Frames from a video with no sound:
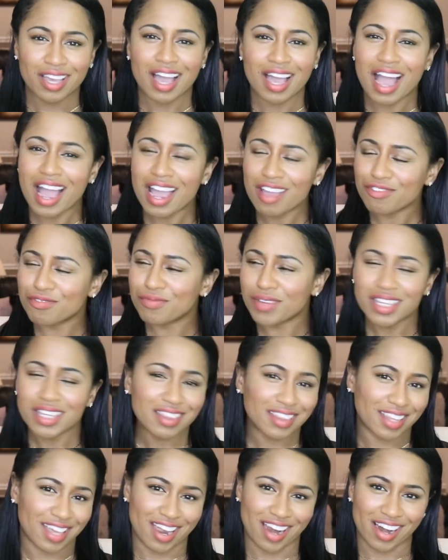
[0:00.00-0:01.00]
I've
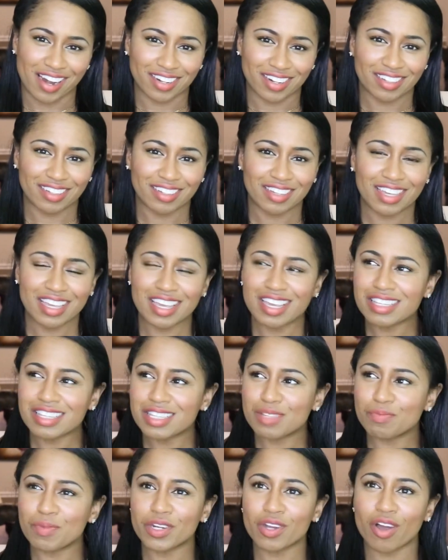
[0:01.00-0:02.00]
been there.
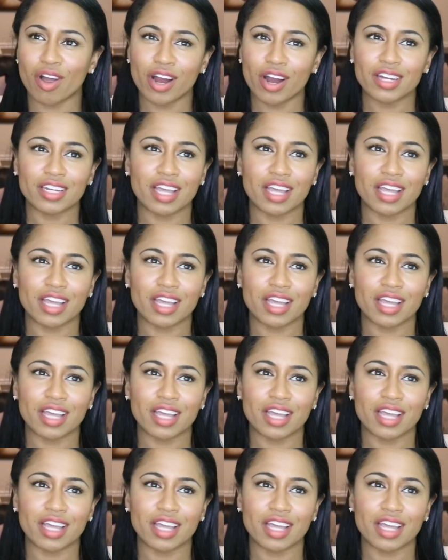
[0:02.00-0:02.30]
It's been hard